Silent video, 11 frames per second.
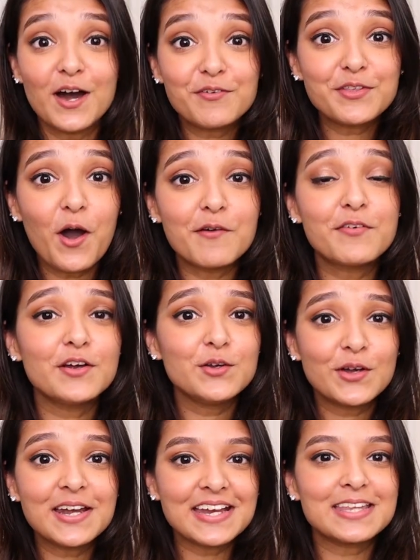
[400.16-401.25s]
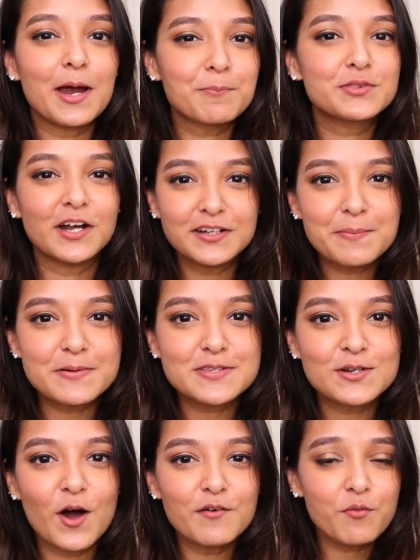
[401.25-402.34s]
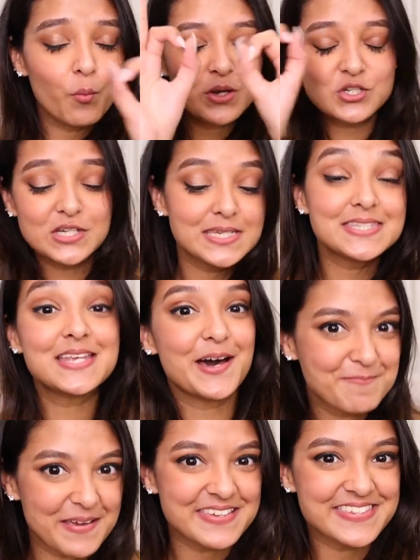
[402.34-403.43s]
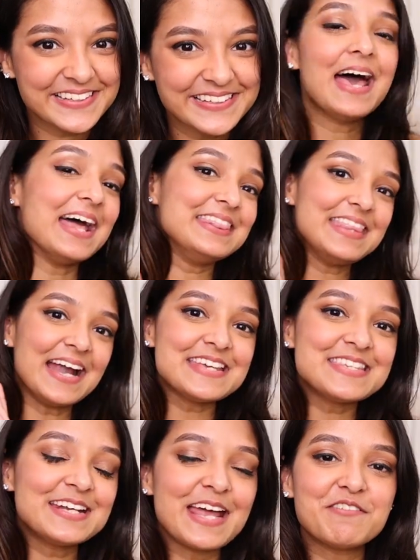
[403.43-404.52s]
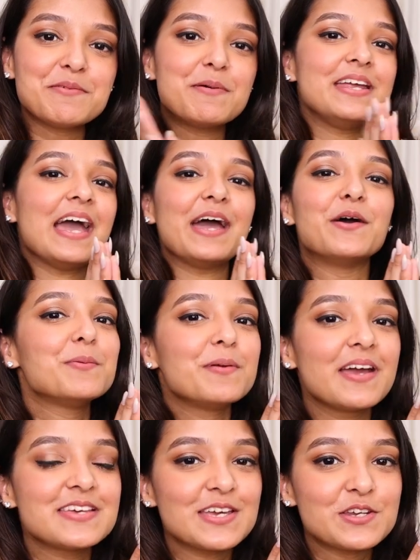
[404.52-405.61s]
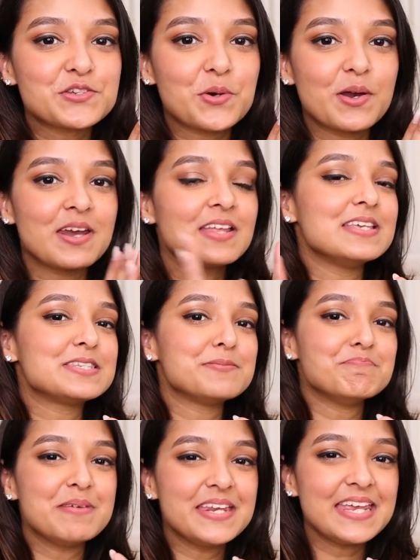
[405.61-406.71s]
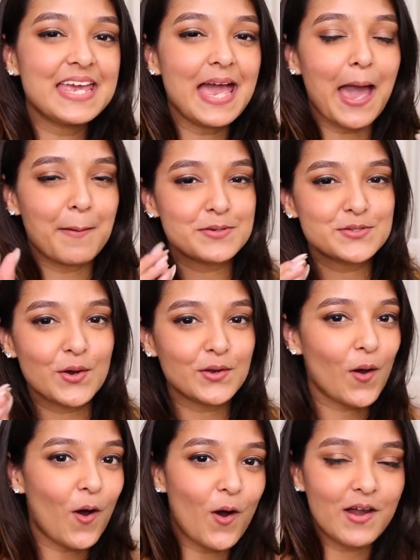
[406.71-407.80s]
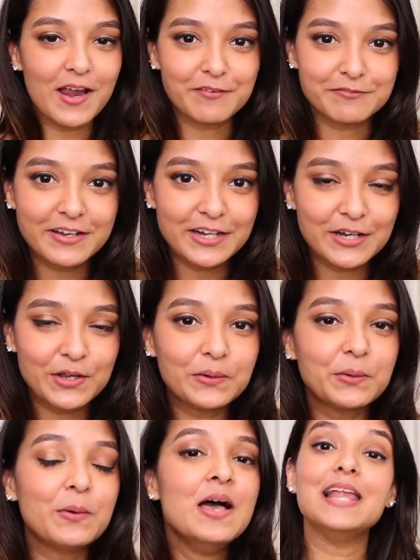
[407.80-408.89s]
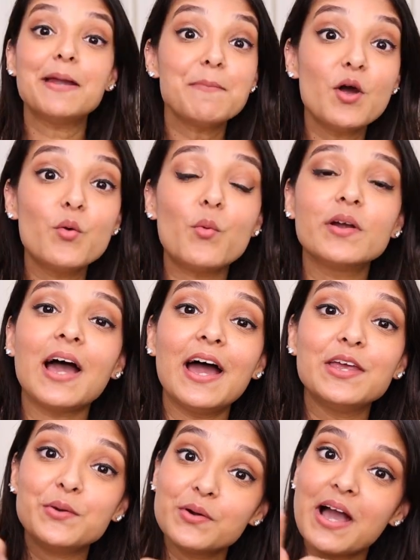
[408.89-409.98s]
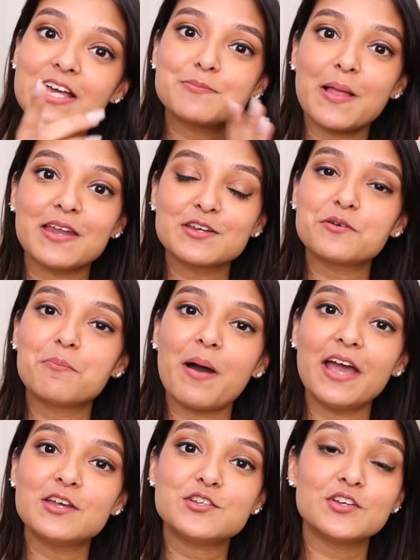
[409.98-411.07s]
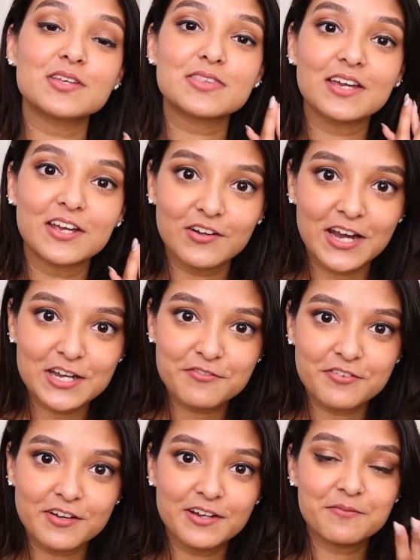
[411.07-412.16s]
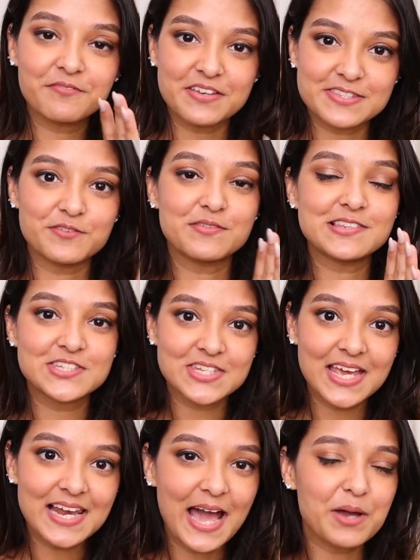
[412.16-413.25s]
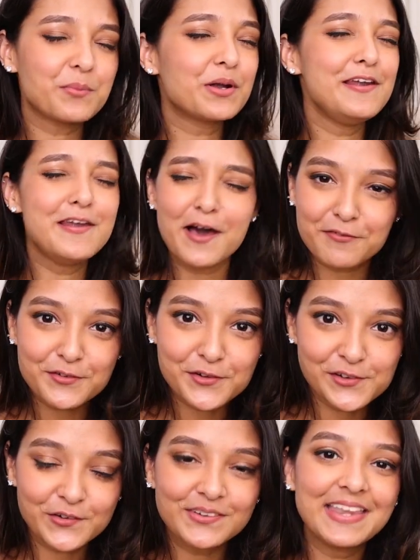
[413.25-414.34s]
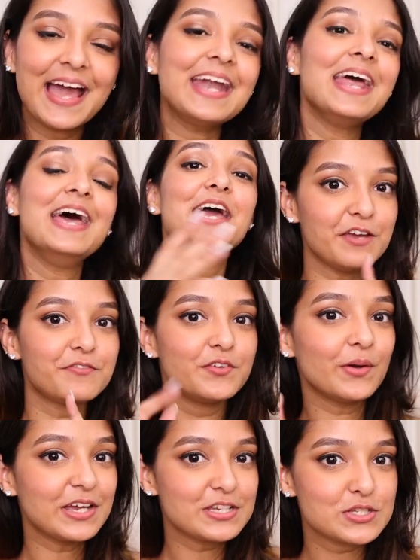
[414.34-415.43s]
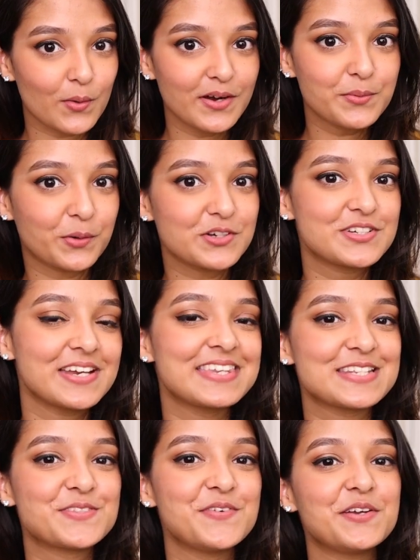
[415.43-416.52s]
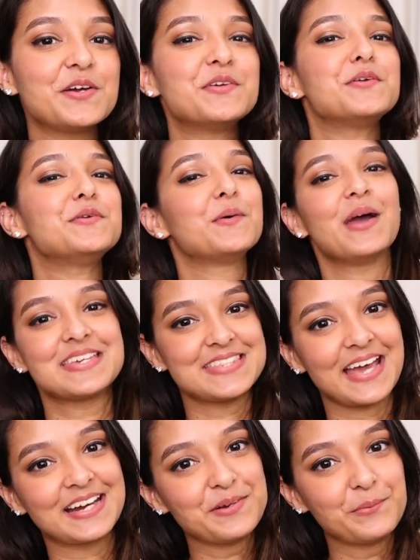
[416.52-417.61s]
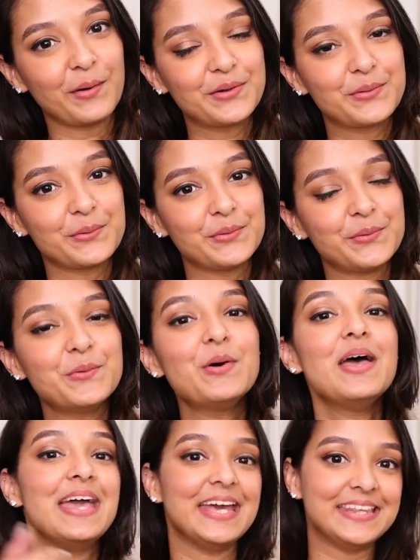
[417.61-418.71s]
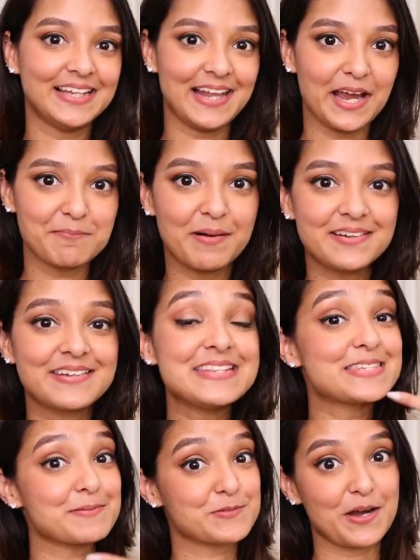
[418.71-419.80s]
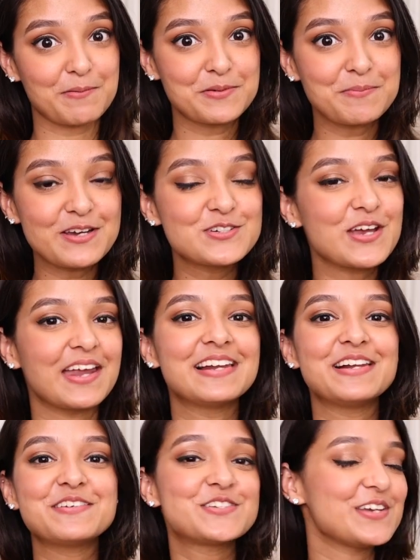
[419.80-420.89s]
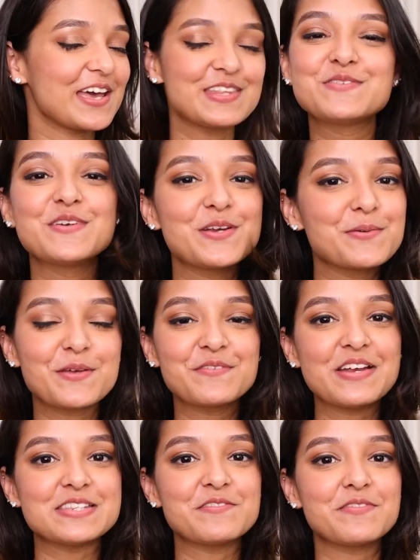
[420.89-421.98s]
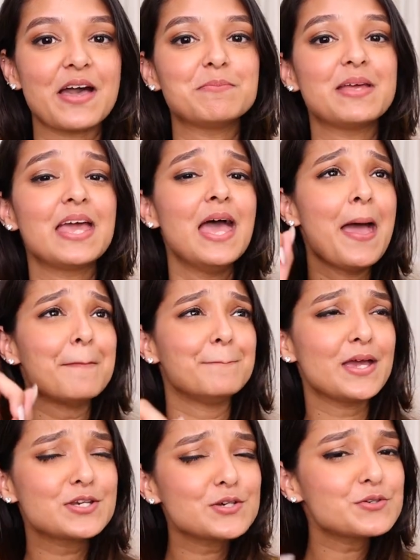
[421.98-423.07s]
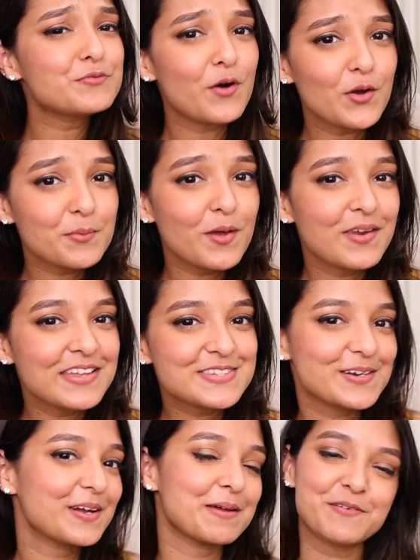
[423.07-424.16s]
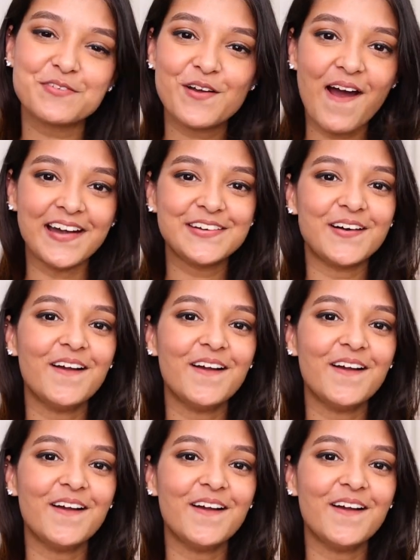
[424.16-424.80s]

Now for the offer, you can get up to 30% off, which is amazing. And that is it, everybody. I hope you guys enjoyed this mini Amazon haul video. Let me know, what are you guys planning to buy during the Great Freedom Festival sale? I would love to know that. If you enjoyed watching this video, you know exactly what to do. Hit the like button, subscribe to my channel, share this video with your friends and family. Make sure to follow me on Instagram if you aren't